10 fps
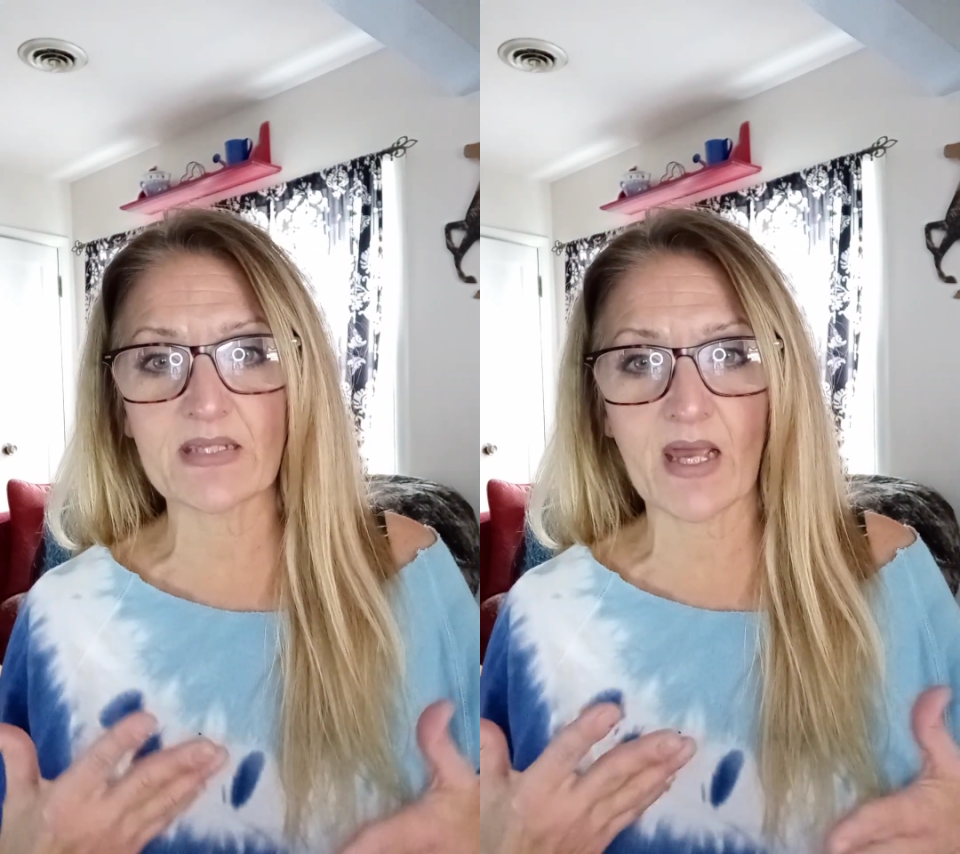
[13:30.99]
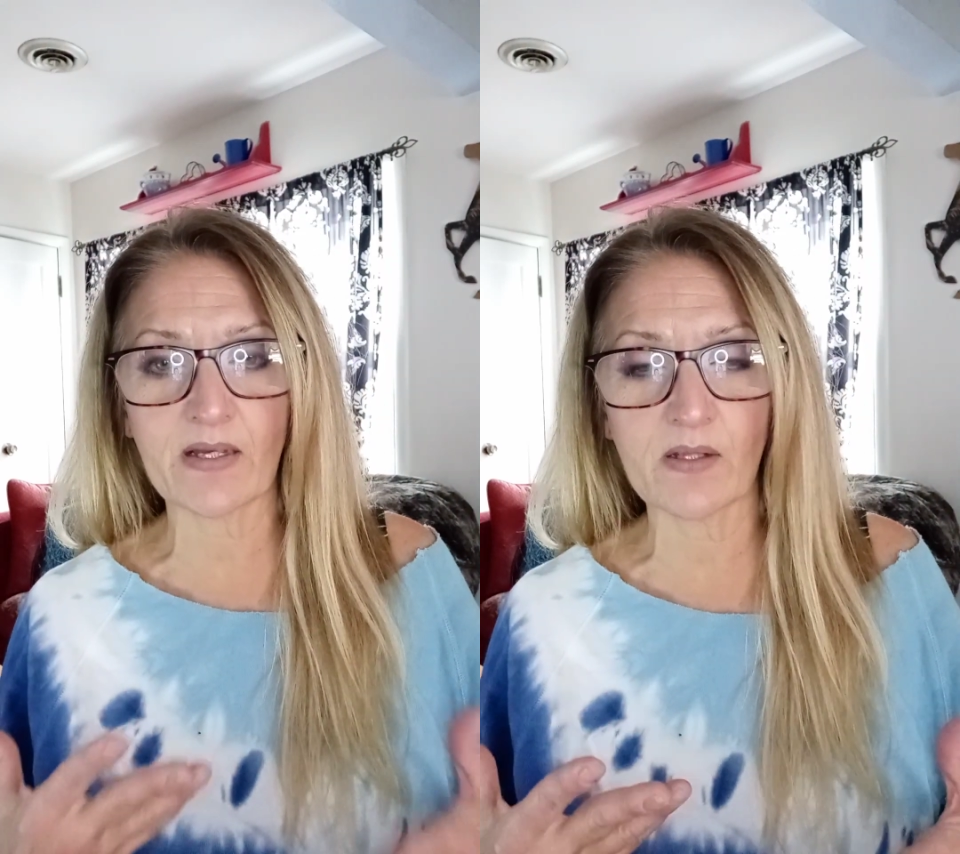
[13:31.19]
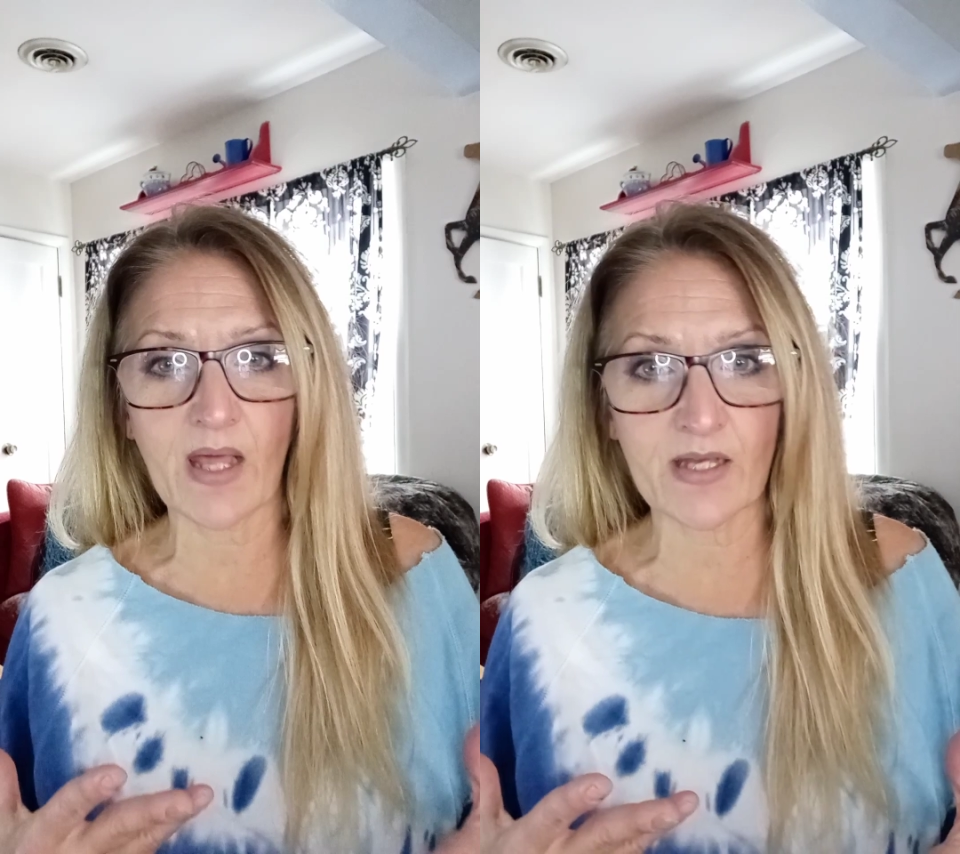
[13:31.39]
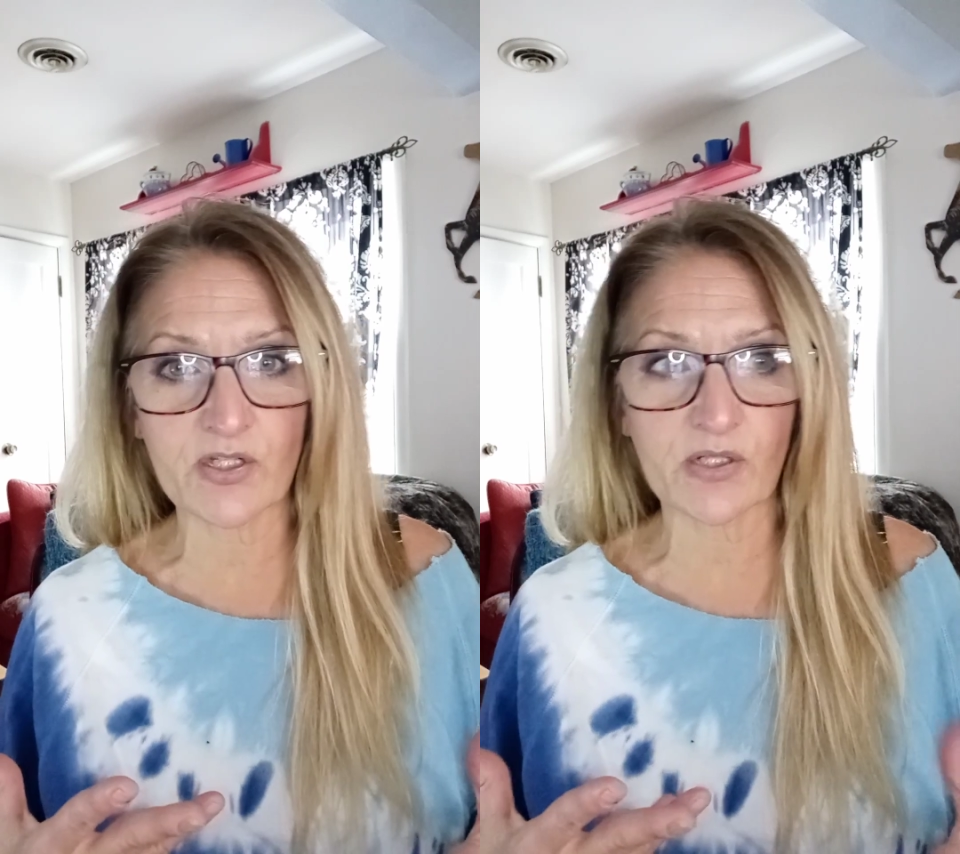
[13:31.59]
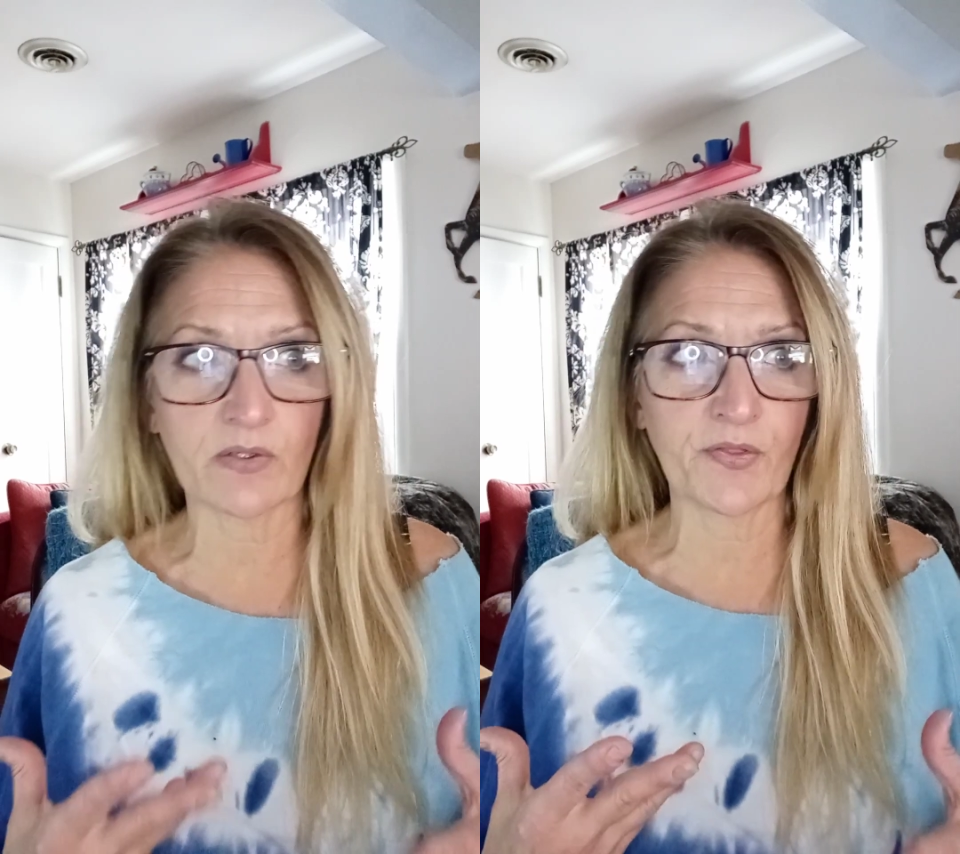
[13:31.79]

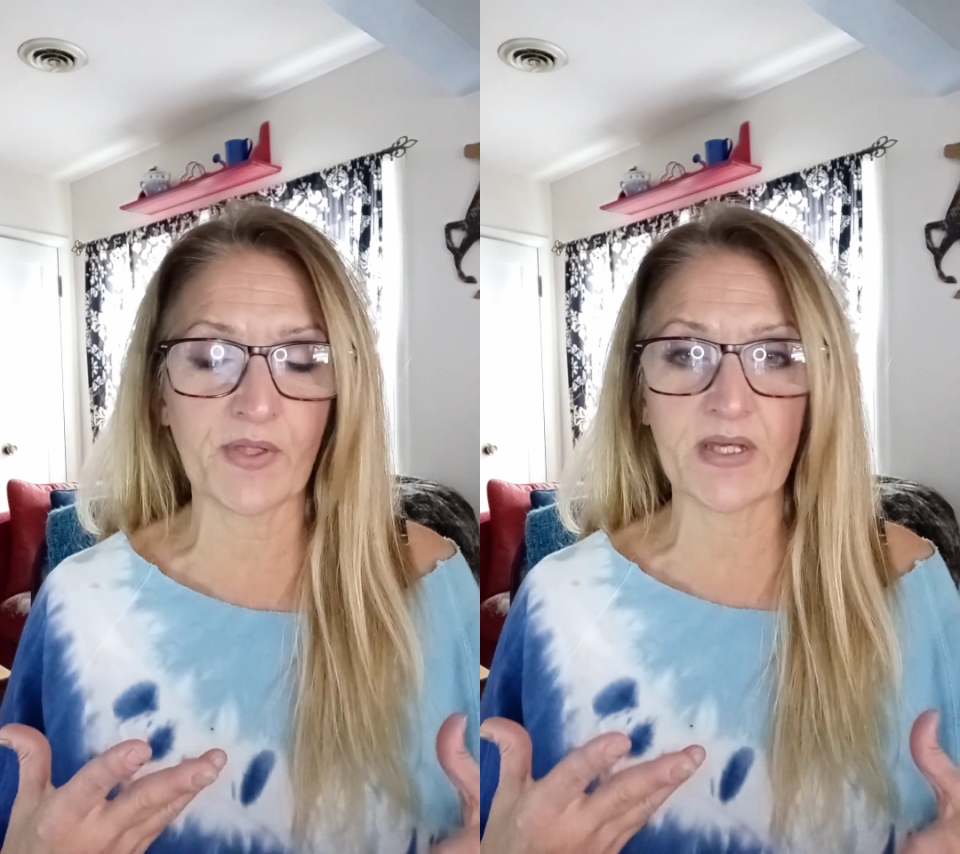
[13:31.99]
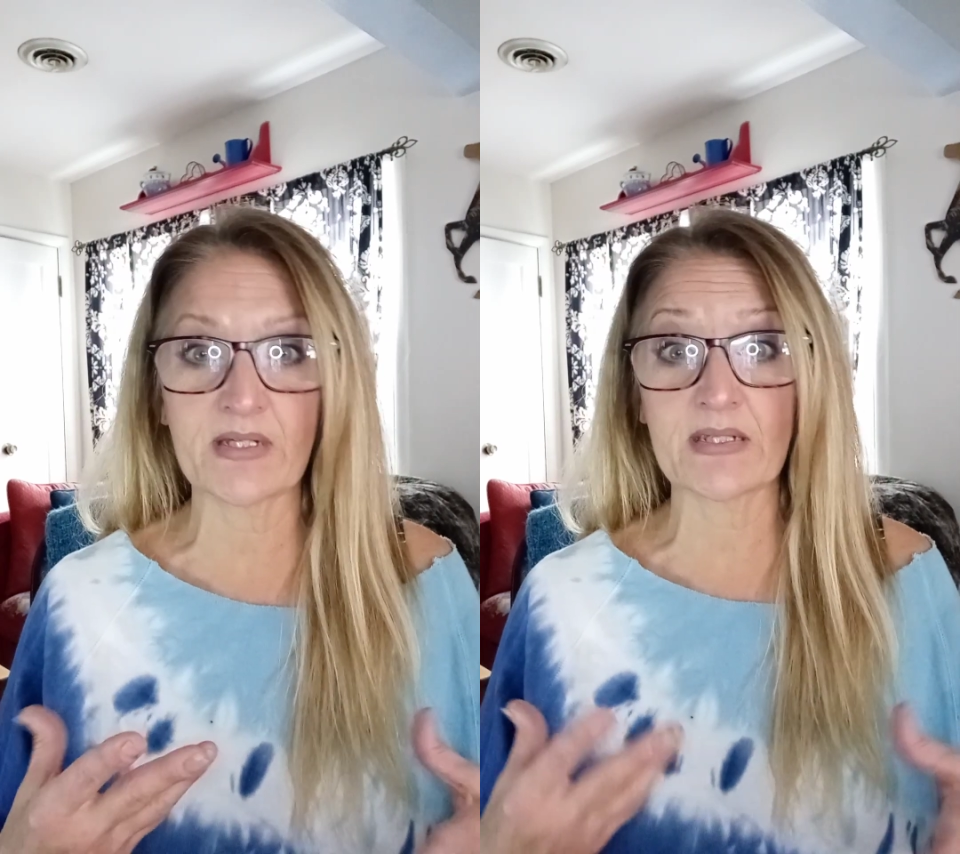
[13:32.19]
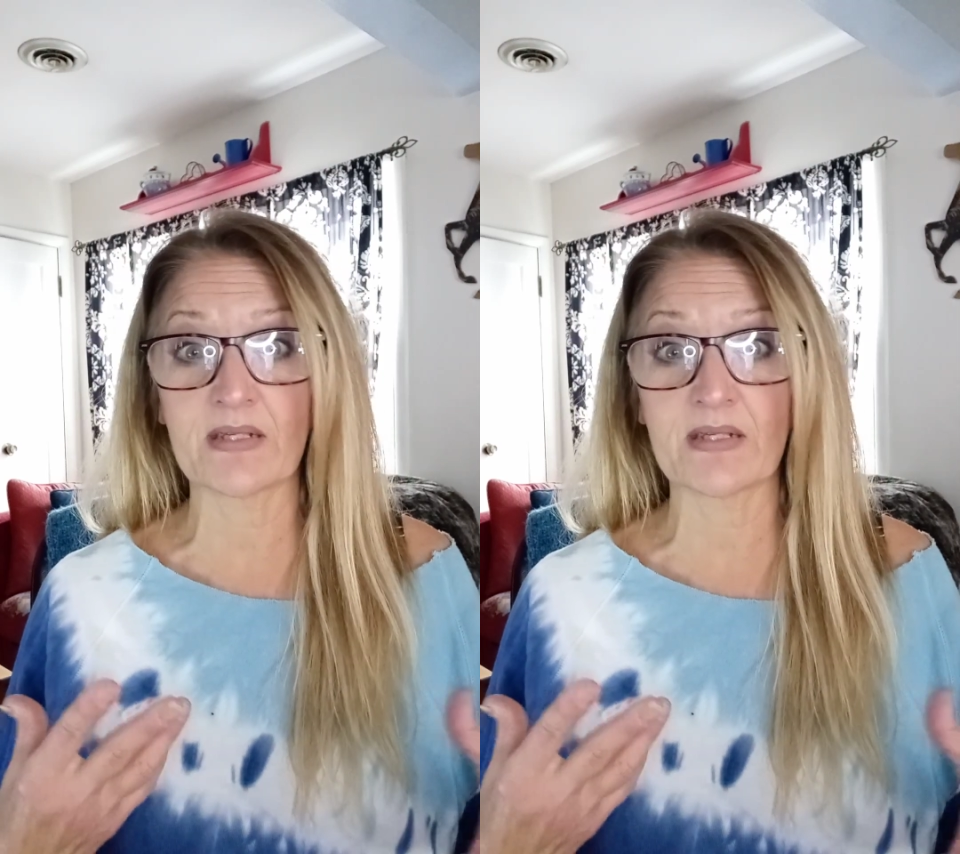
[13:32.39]
psychological things